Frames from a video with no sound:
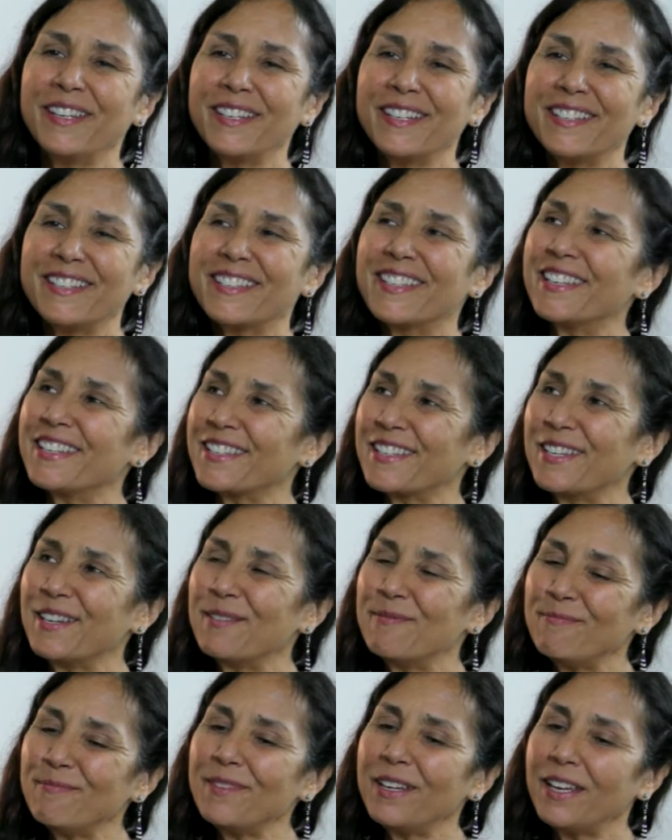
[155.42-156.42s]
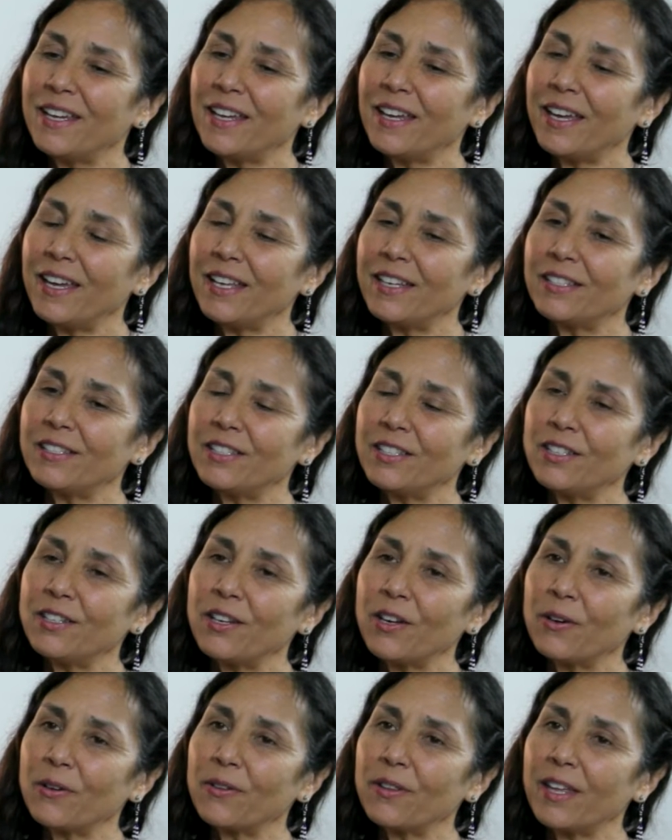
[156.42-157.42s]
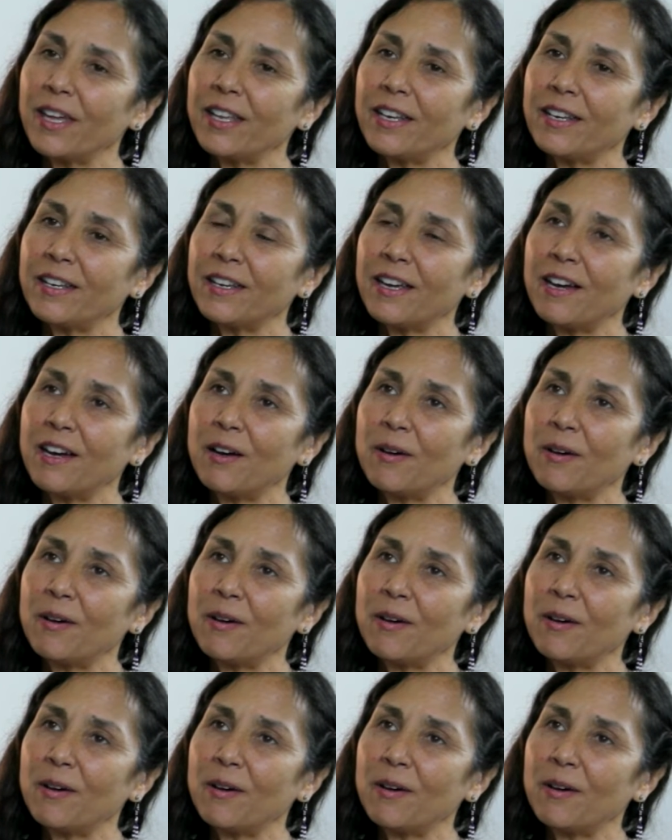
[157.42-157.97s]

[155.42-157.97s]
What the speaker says: system, and to know that